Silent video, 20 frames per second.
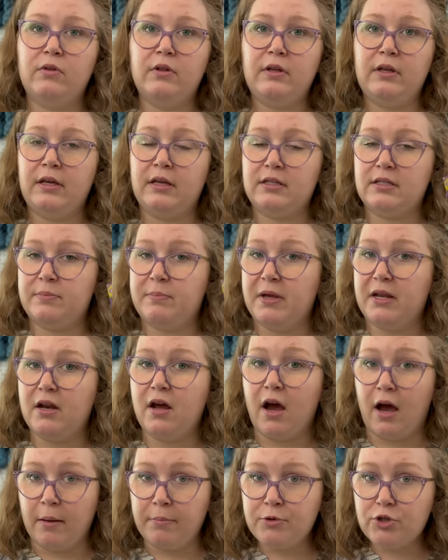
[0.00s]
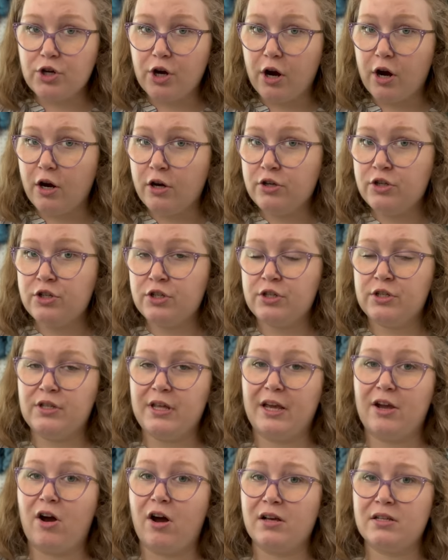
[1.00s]
it's been upcharged.
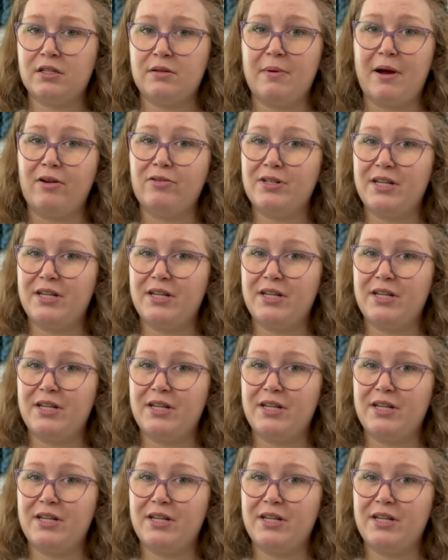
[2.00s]
They cost about